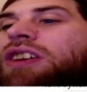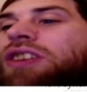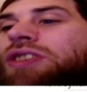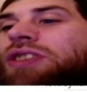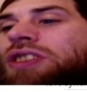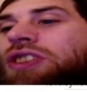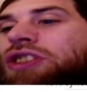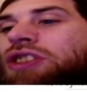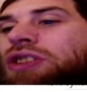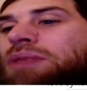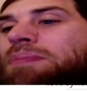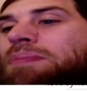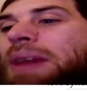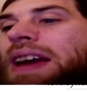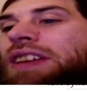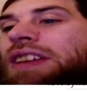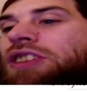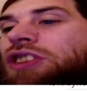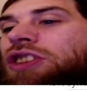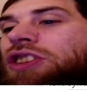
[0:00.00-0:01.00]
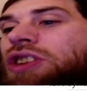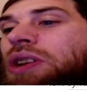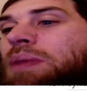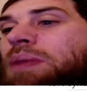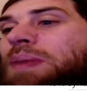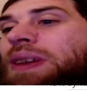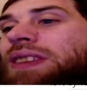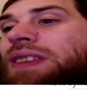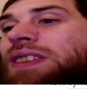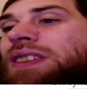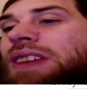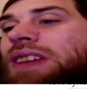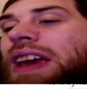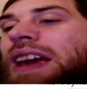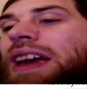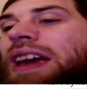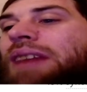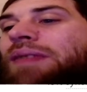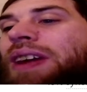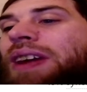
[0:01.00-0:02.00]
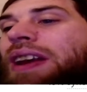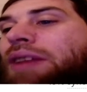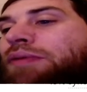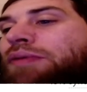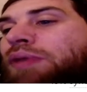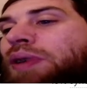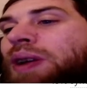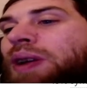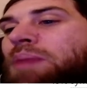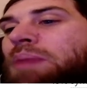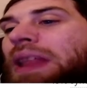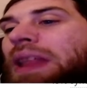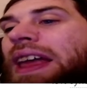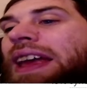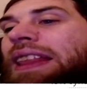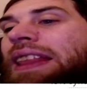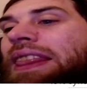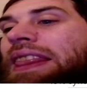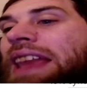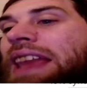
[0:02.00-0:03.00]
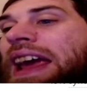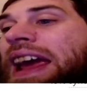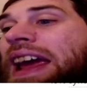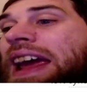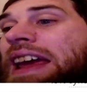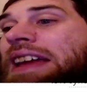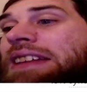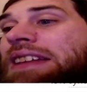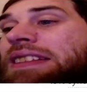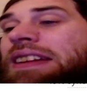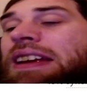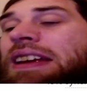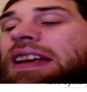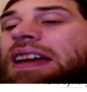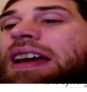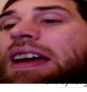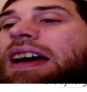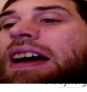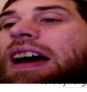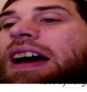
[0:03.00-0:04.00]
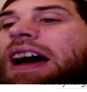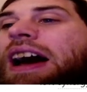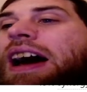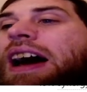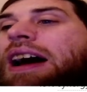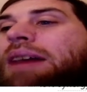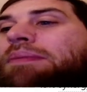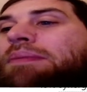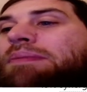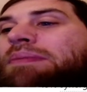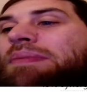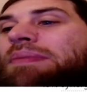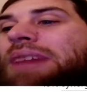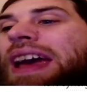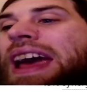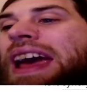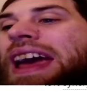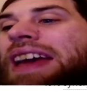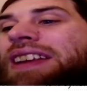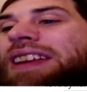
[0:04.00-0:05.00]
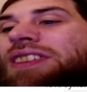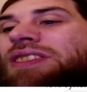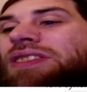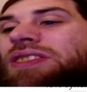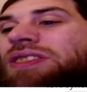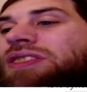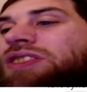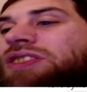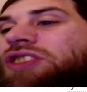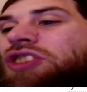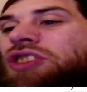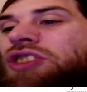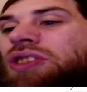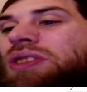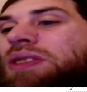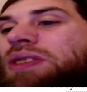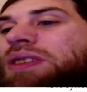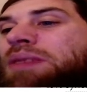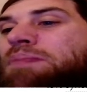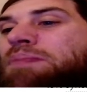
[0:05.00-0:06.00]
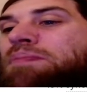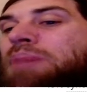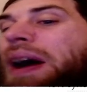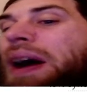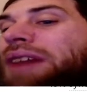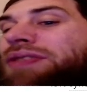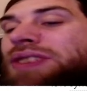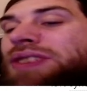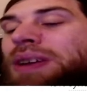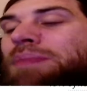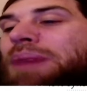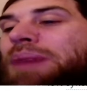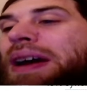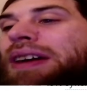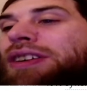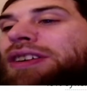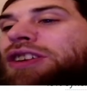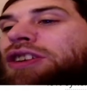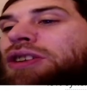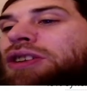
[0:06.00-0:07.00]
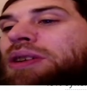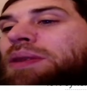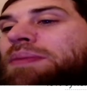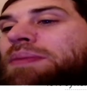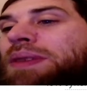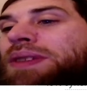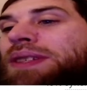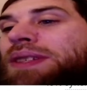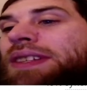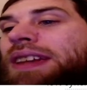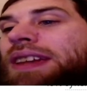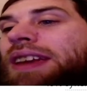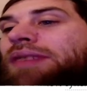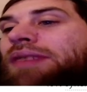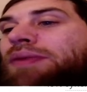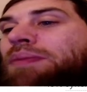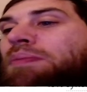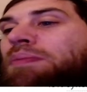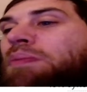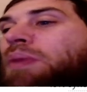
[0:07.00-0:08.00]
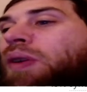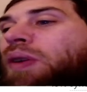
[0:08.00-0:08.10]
because it just makes humans whenever we play a land, and just buffs up our humans even